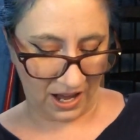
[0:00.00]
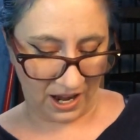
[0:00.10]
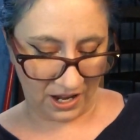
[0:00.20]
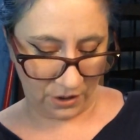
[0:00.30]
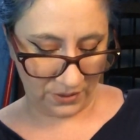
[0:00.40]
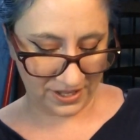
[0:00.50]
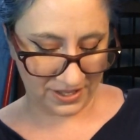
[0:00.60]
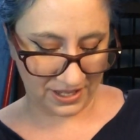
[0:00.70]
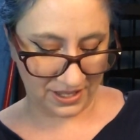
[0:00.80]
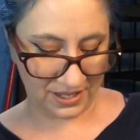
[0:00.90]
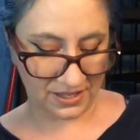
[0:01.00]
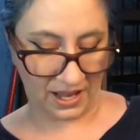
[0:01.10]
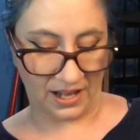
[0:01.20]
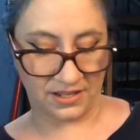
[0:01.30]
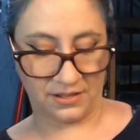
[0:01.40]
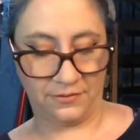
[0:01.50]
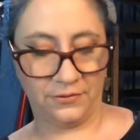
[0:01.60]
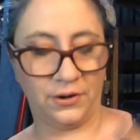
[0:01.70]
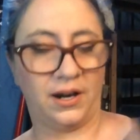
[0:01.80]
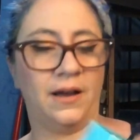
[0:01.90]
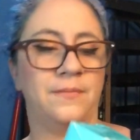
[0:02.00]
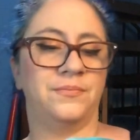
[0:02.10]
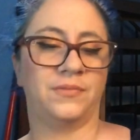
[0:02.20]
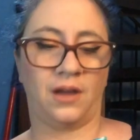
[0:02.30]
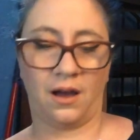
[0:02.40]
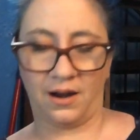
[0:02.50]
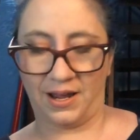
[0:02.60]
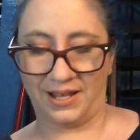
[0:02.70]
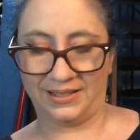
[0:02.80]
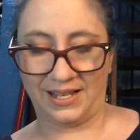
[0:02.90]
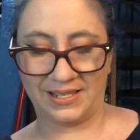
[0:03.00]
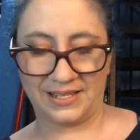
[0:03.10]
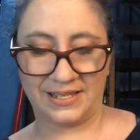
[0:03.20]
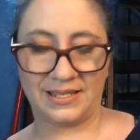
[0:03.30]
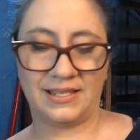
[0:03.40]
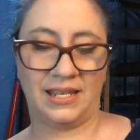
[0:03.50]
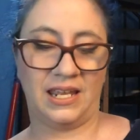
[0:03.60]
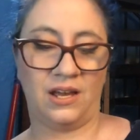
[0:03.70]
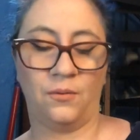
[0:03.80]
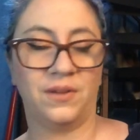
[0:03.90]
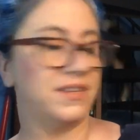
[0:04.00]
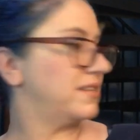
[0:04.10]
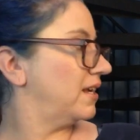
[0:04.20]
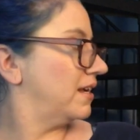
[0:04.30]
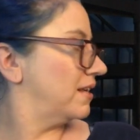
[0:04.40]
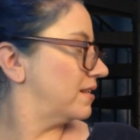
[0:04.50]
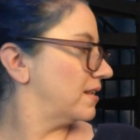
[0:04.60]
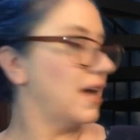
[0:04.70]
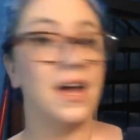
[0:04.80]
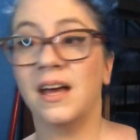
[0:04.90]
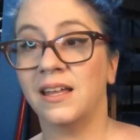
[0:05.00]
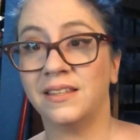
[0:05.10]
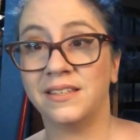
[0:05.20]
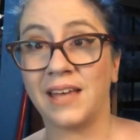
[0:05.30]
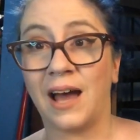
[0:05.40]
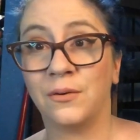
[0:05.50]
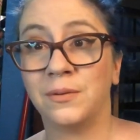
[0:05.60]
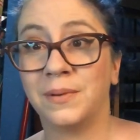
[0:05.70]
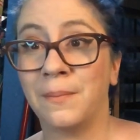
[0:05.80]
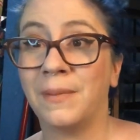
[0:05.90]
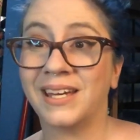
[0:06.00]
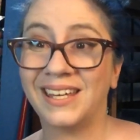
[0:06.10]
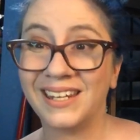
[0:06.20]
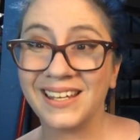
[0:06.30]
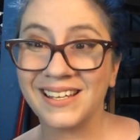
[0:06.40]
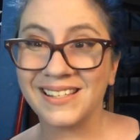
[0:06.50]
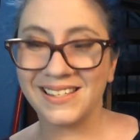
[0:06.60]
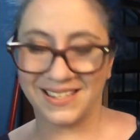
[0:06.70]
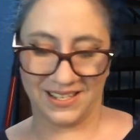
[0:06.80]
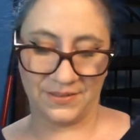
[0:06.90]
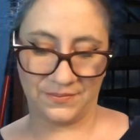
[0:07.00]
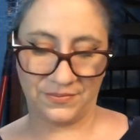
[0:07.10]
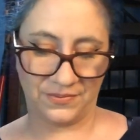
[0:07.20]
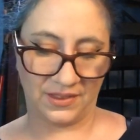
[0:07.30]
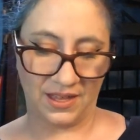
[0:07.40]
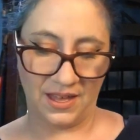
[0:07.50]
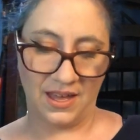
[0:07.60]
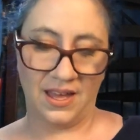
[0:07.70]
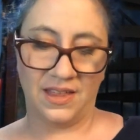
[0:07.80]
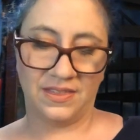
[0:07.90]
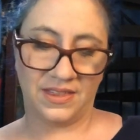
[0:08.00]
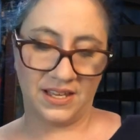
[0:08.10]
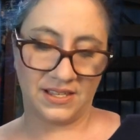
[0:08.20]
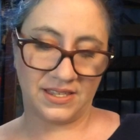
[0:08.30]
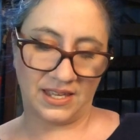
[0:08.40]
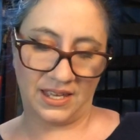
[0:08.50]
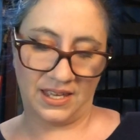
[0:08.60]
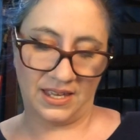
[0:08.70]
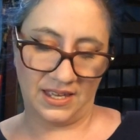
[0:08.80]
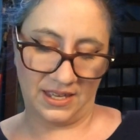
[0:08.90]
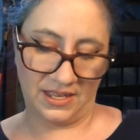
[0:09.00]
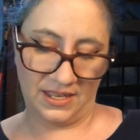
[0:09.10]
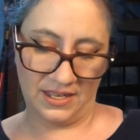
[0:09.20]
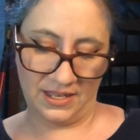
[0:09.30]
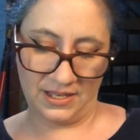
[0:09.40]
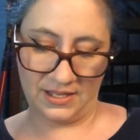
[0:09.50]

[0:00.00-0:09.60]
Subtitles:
I always see this at Sephora. All right, let's see what this is. That would be my kitties. This is